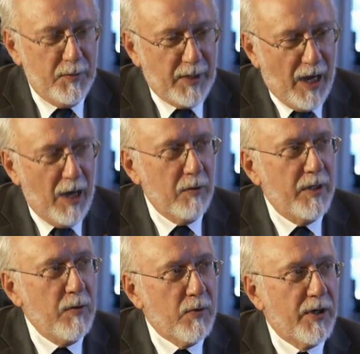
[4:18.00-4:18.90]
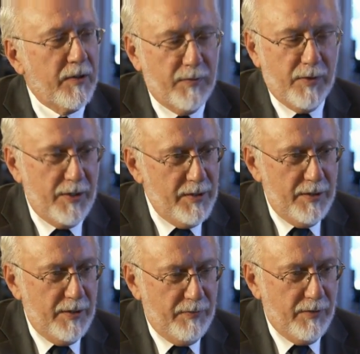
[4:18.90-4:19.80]
Kao, he worked
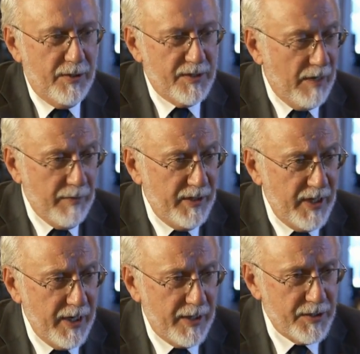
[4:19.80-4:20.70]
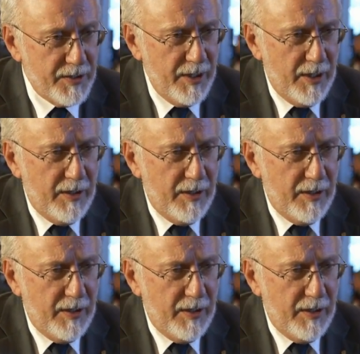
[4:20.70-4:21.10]
for several years